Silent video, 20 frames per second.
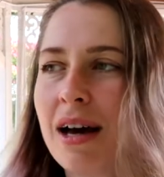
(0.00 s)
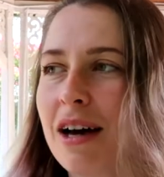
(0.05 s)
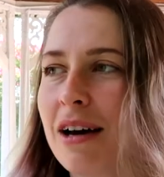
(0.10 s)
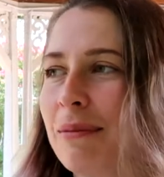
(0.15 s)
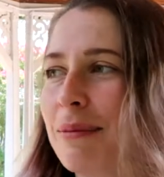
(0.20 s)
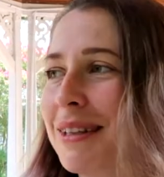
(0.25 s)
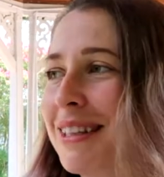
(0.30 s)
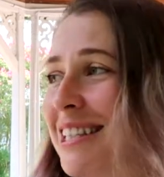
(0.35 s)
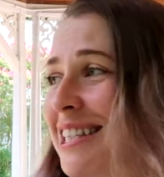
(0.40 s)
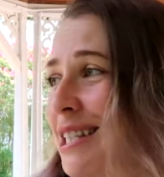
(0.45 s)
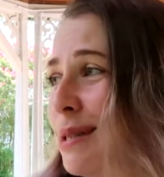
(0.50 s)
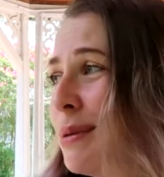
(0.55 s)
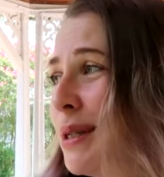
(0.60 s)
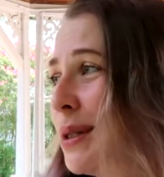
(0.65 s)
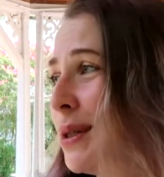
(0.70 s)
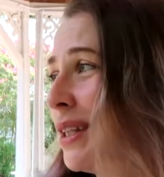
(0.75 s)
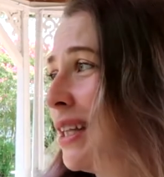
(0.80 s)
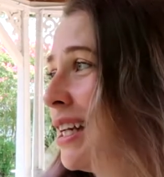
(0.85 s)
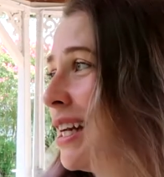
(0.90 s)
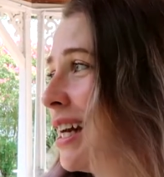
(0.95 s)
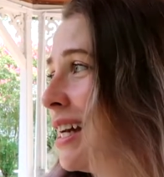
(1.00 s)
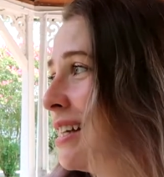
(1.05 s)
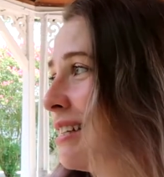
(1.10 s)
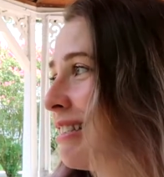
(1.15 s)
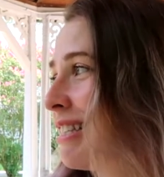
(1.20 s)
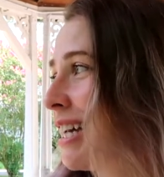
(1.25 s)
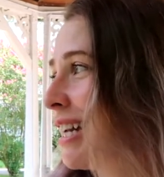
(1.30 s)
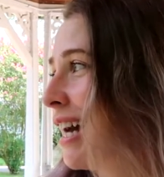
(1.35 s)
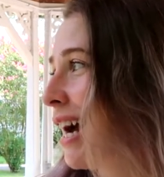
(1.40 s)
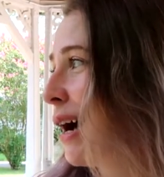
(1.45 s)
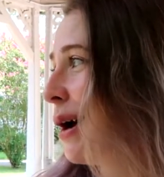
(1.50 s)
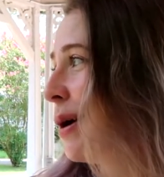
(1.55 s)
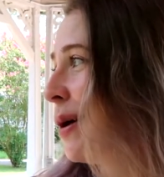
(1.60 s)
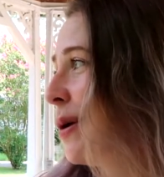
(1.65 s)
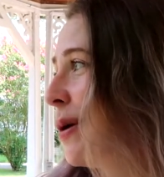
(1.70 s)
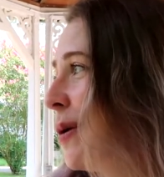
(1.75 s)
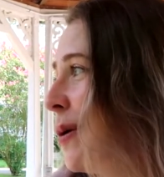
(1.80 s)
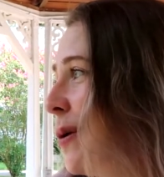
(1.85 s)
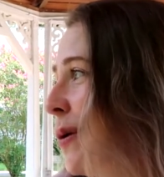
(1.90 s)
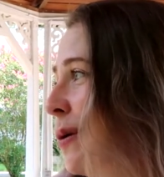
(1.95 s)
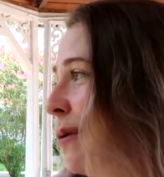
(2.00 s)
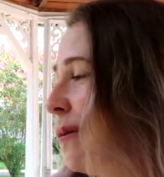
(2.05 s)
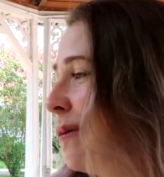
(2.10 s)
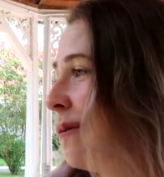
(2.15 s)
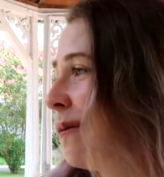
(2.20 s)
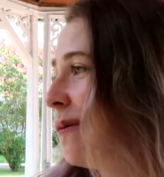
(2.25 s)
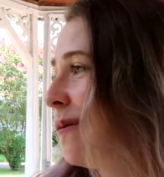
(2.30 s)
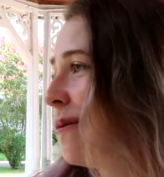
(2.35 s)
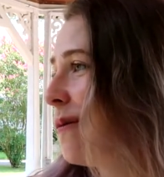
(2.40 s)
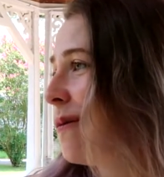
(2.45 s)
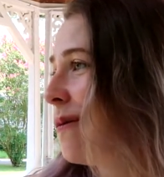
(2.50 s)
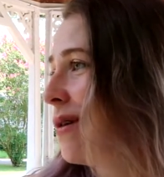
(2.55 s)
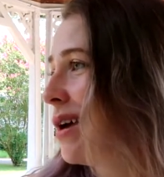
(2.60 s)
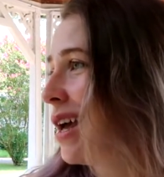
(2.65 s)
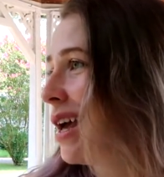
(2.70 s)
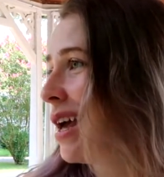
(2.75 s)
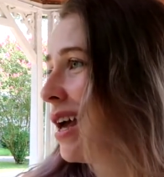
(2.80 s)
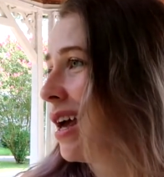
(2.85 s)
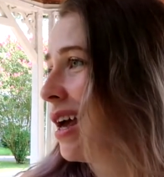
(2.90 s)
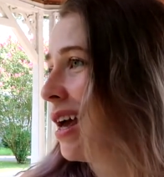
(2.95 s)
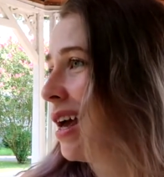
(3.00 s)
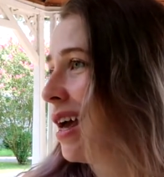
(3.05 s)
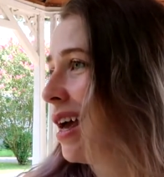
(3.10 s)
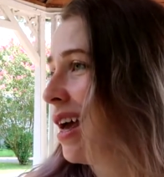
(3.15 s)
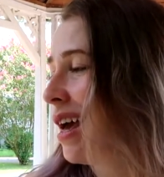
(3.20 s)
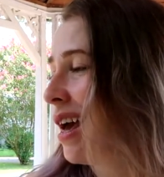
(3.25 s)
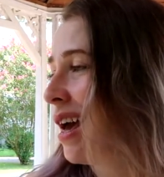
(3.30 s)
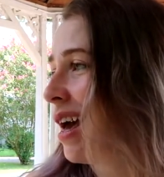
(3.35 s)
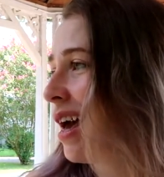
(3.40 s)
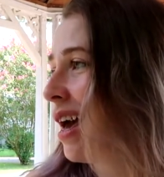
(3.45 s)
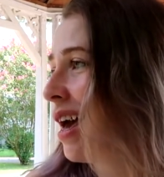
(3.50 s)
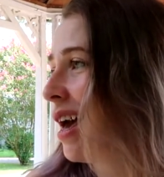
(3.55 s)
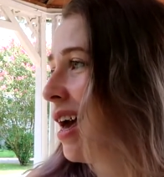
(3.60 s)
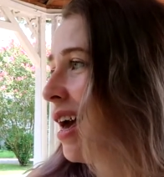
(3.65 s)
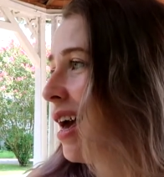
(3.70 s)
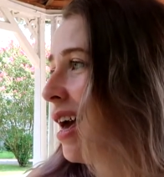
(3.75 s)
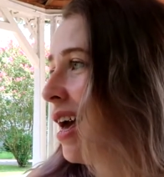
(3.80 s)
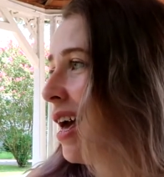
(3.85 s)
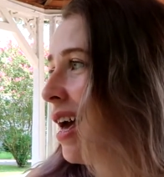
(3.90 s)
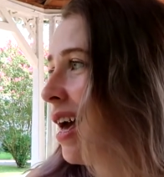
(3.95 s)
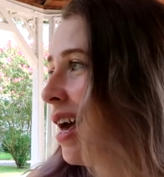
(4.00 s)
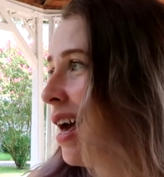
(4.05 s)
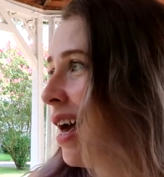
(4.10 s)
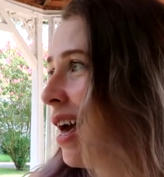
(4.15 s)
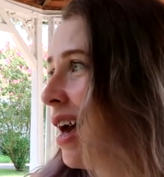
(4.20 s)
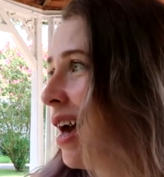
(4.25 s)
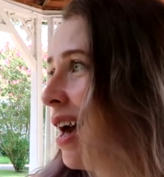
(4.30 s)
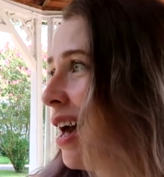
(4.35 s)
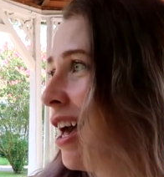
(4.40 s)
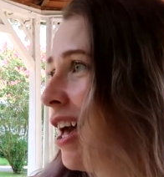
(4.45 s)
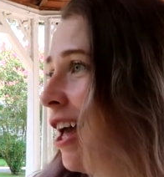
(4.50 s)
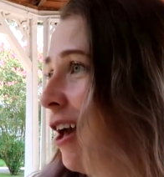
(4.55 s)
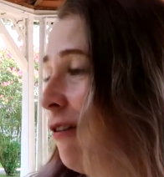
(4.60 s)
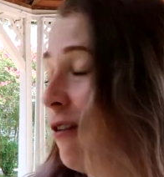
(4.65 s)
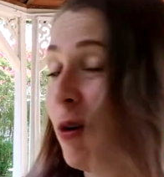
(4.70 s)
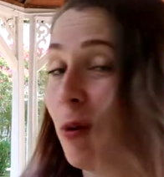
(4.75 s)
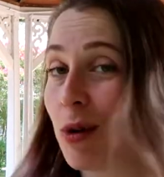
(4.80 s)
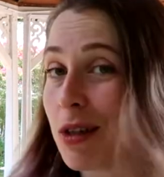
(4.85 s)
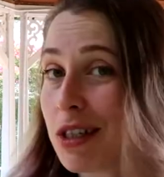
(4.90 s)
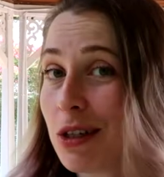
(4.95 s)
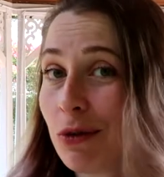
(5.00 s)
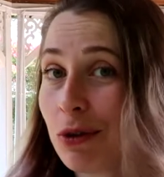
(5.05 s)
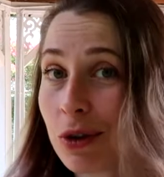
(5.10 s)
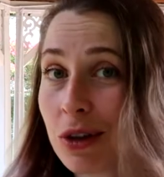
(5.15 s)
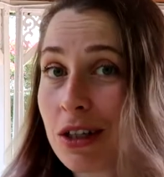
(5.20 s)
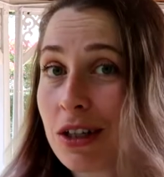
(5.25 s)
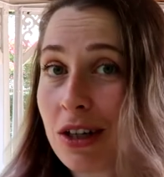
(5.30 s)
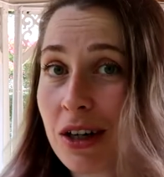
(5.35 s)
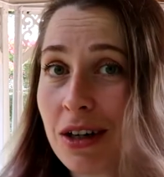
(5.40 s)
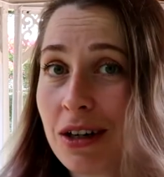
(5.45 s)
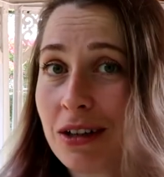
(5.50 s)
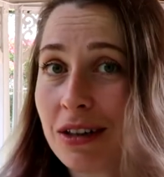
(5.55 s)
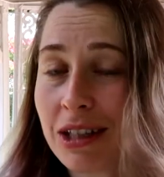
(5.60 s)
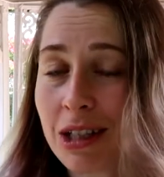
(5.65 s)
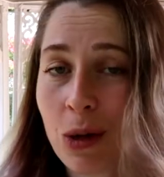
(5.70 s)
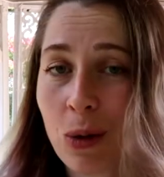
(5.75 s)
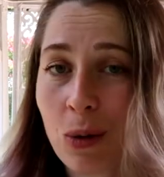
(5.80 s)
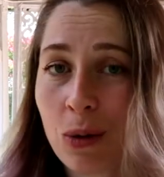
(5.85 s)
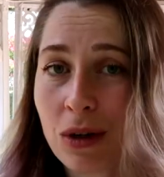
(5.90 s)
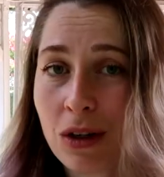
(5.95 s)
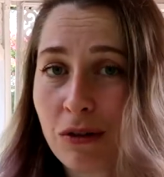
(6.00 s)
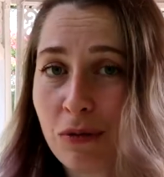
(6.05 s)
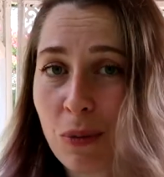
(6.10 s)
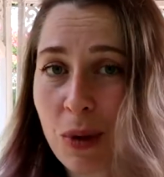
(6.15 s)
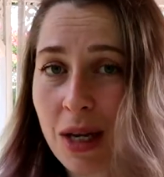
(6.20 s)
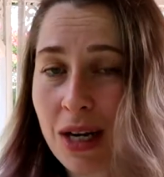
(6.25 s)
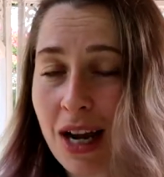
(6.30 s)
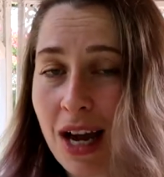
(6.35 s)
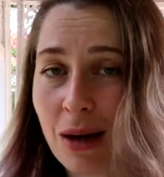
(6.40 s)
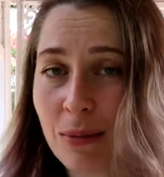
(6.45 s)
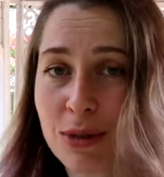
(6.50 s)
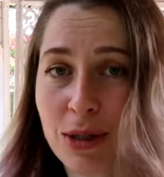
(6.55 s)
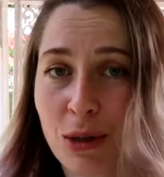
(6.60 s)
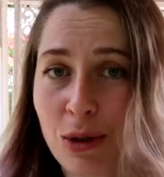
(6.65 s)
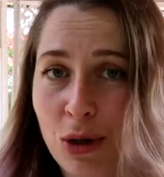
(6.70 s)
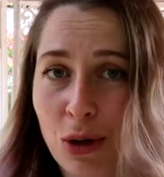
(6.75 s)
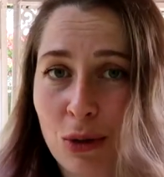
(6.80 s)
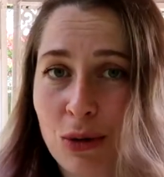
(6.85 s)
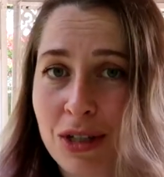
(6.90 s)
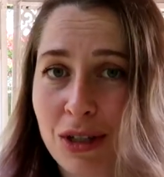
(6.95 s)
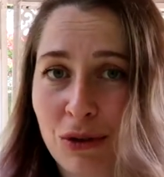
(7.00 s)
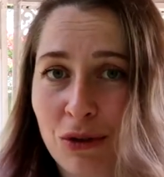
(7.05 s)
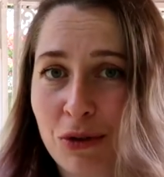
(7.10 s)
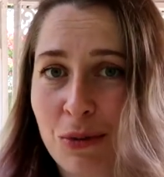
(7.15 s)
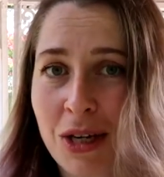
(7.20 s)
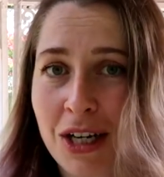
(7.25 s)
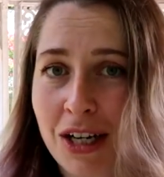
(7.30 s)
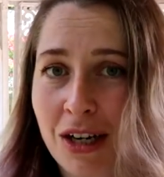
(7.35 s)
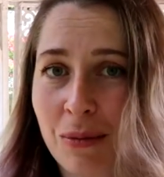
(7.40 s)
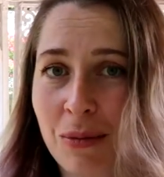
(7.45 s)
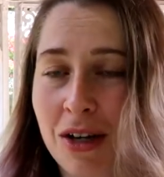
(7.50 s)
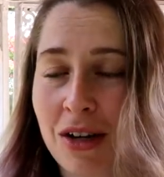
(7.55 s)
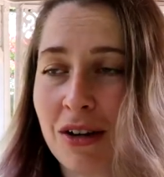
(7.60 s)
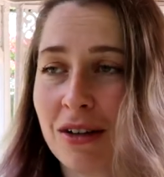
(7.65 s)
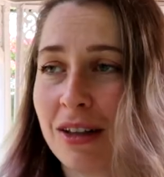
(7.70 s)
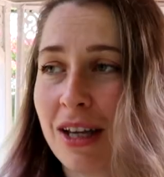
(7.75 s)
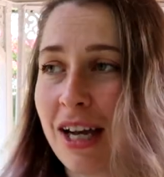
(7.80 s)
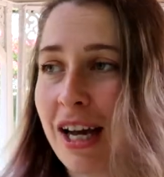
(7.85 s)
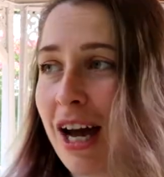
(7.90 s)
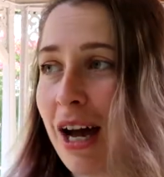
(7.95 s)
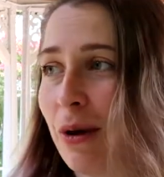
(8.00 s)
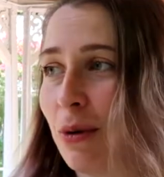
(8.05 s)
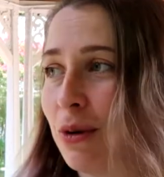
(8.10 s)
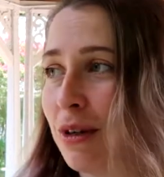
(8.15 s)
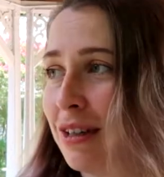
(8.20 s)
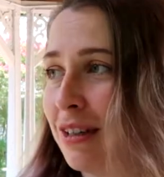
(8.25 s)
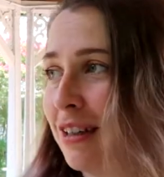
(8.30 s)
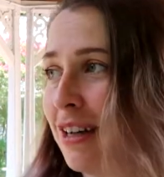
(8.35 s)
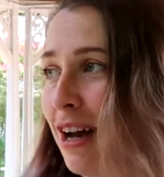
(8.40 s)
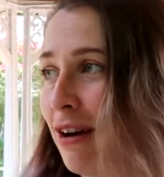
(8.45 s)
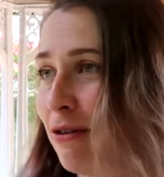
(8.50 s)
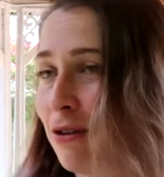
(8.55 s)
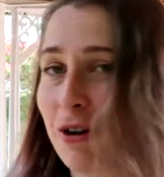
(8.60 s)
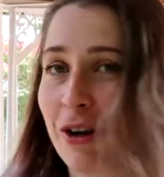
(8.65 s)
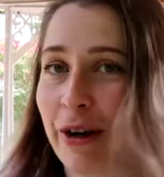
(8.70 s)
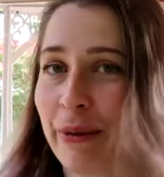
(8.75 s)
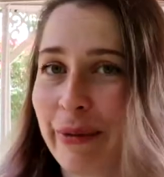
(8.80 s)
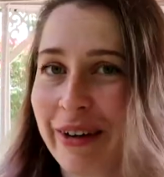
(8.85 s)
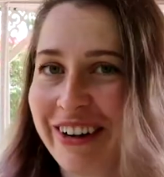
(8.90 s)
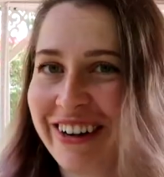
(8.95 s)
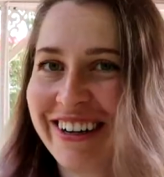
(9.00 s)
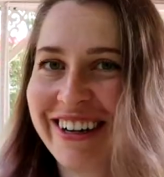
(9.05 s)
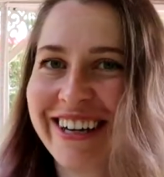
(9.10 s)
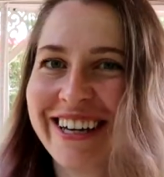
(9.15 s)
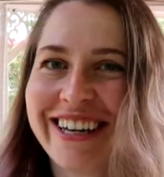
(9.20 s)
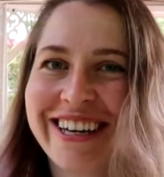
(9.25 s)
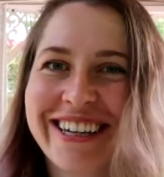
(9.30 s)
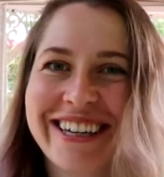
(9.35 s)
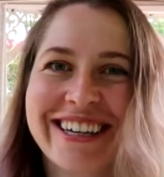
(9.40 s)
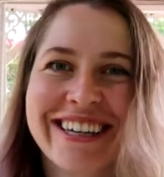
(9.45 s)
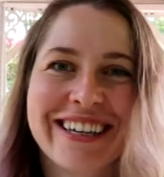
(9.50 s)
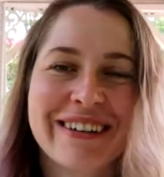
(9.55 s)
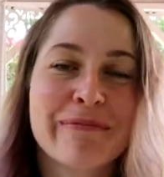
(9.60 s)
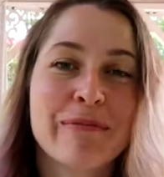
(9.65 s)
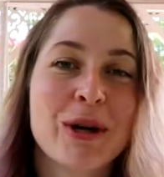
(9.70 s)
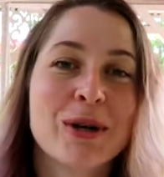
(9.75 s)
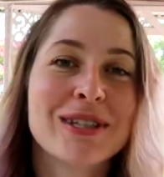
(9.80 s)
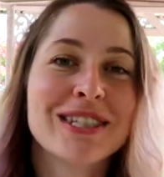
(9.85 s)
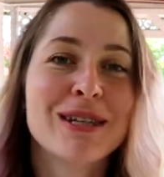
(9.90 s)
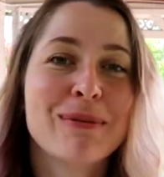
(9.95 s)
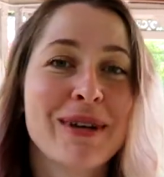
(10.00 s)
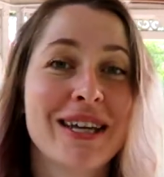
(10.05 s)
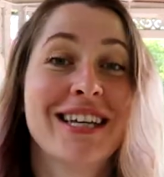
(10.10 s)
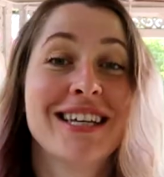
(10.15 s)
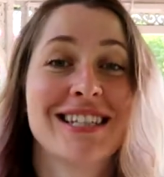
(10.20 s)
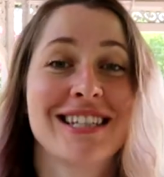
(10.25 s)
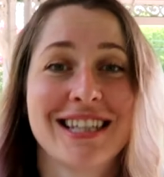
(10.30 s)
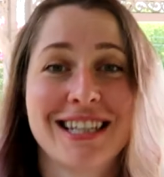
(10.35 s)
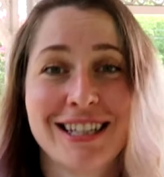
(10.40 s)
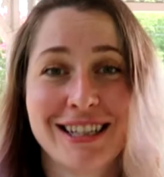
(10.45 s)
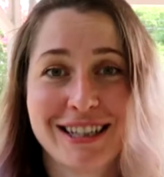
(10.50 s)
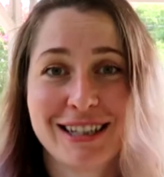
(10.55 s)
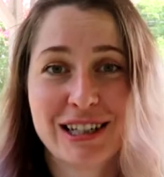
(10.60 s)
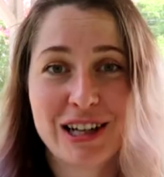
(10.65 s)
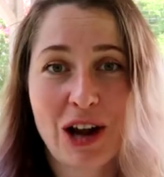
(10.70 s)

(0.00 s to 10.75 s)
But this has been really nice. Like if it wasn't for the dart, there would have been absolutely no reason for me to come here. Like I would never come here. Mostly because of that